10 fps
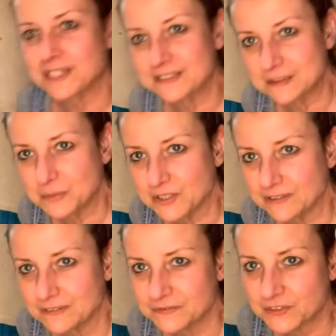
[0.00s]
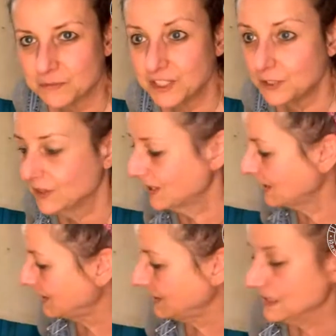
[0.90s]
Dixie Belle from the
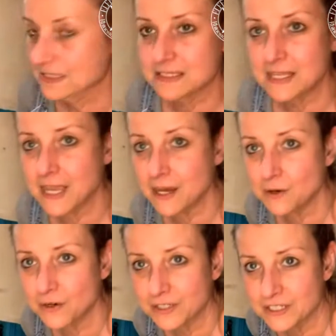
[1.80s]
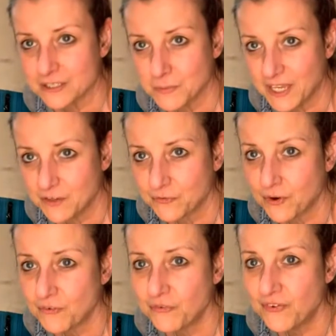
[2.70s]
UK is now on its way
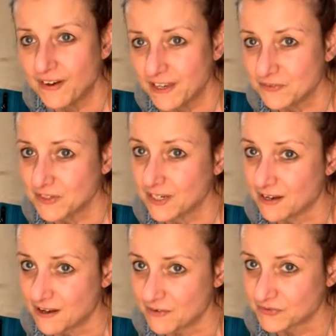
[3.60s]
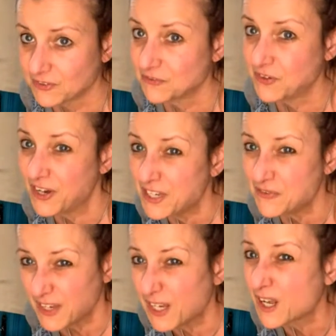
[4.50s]
for
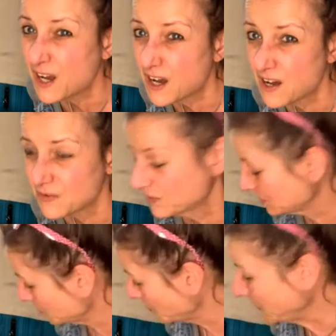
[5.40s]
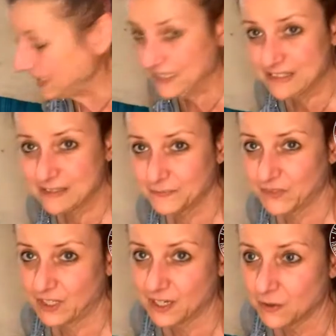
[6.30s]
5.5 weeks.
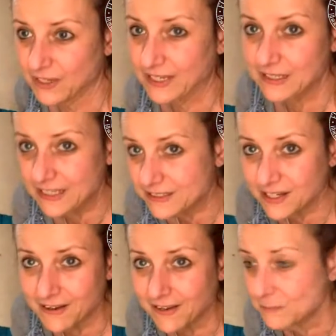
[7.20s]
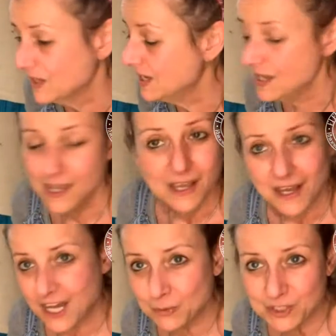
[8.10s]
You know, in that time,
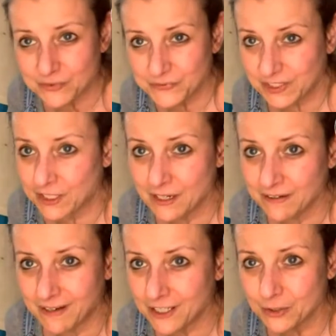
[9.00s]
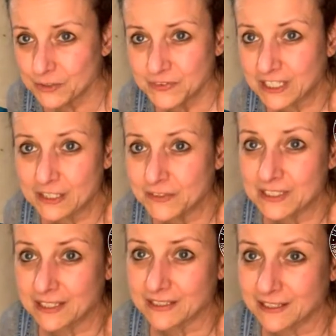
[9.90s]
I would have, I could have delivered
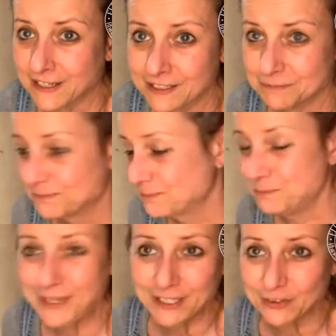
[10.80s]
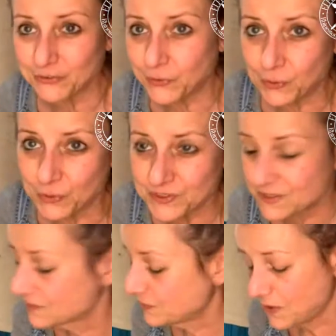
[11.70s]
that like back and
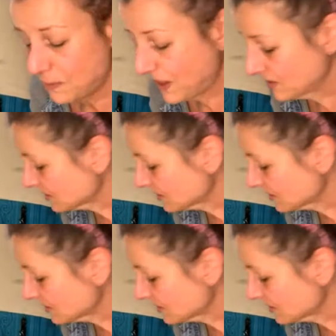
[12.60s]
forth for about